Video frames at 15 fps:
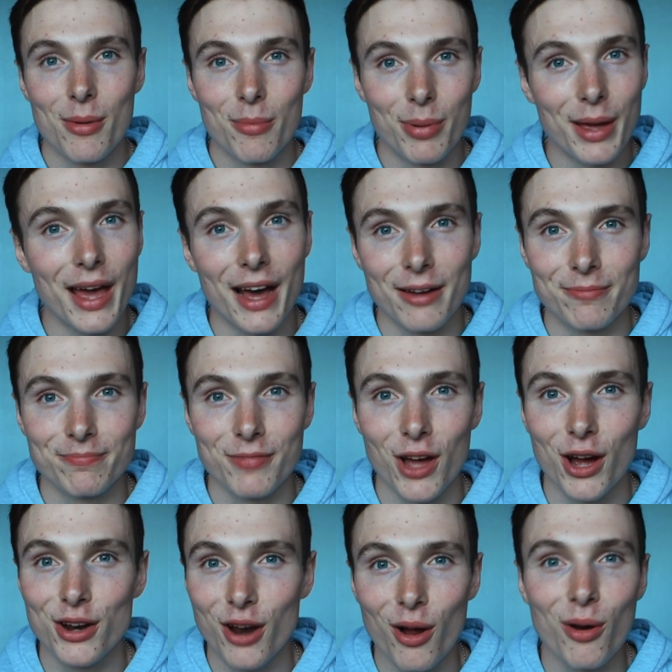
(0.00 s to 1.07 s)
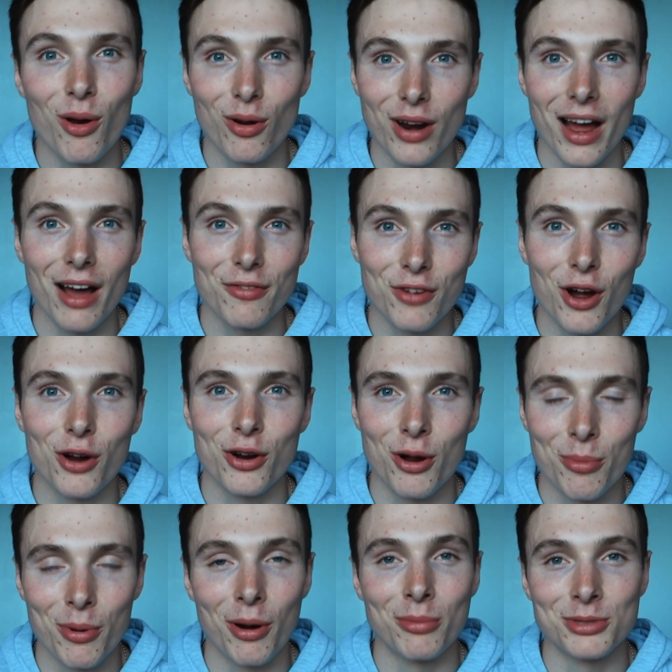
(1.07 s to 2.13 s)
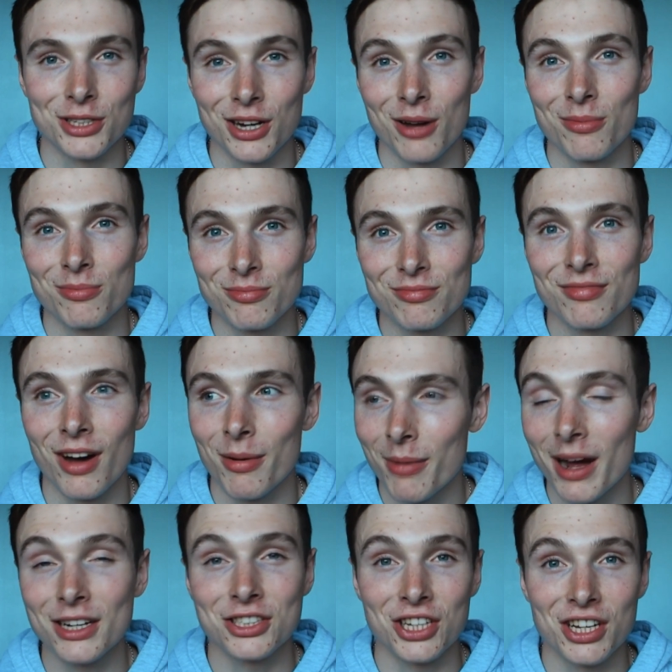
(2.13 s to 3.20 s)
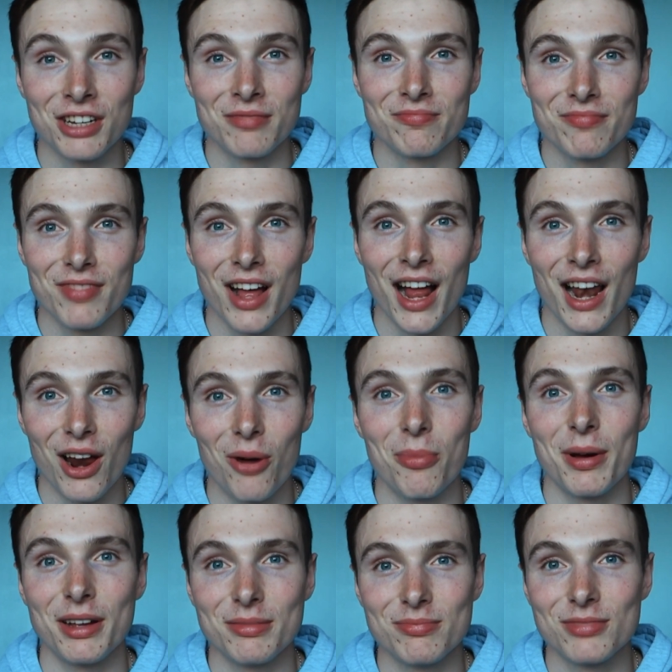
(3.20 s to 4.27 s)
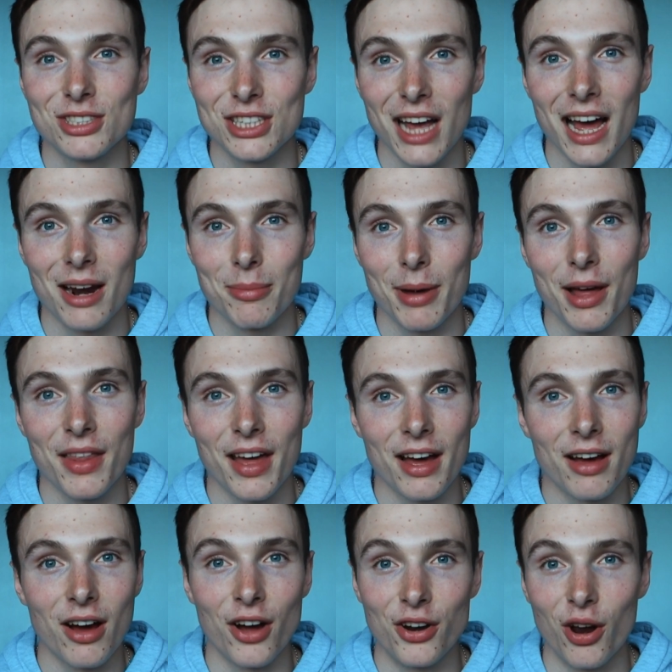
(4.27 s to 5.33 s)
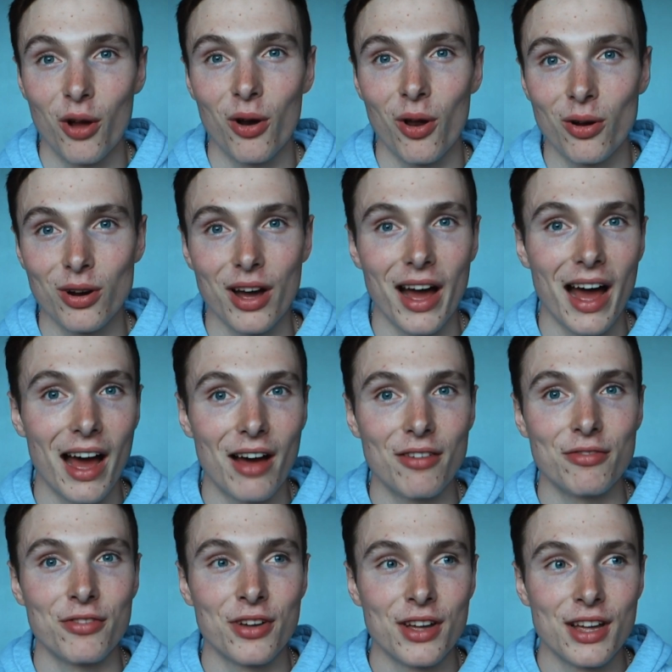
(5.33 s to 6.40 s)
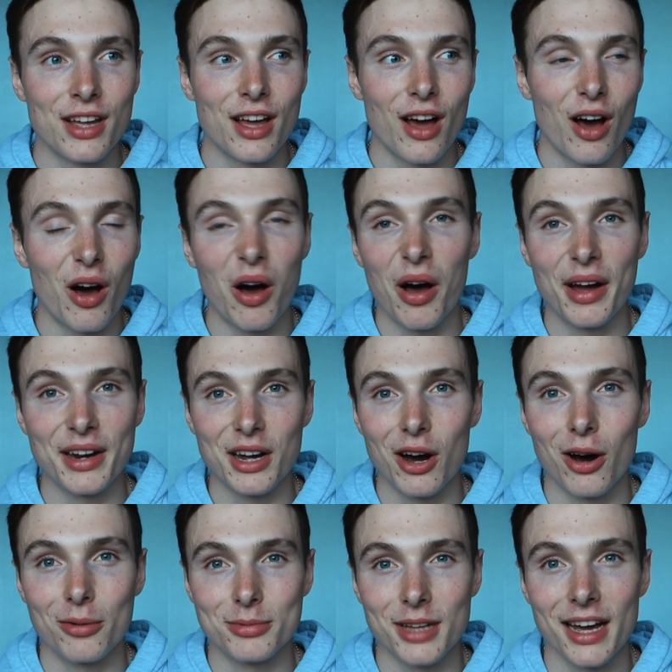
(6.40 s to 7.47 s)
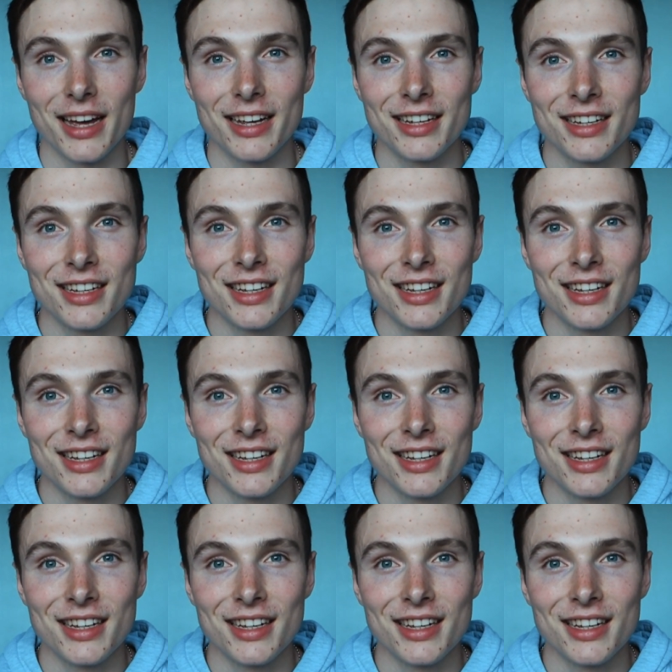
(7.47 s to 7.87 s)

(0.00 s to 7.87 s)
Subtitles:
But yeah, I no longer have Cocoa Pops, and I'm actually a little bit sad about that. I no longer have a high carb day.